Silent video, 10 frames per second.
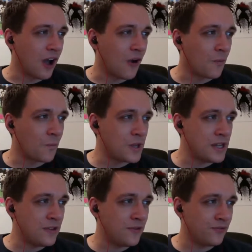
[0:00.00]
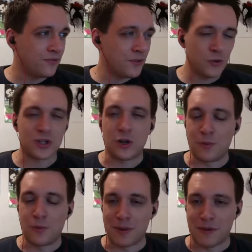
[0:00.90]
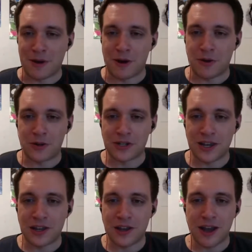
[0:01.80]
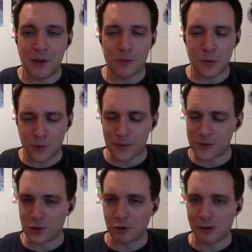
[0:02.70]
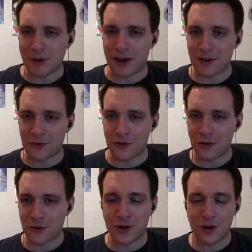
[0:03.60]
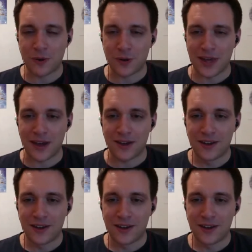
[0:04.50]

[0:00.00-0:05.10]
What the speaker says: We've talked a little bit about Mario Odyssey. We'll probably be talking about it for quite a while yet.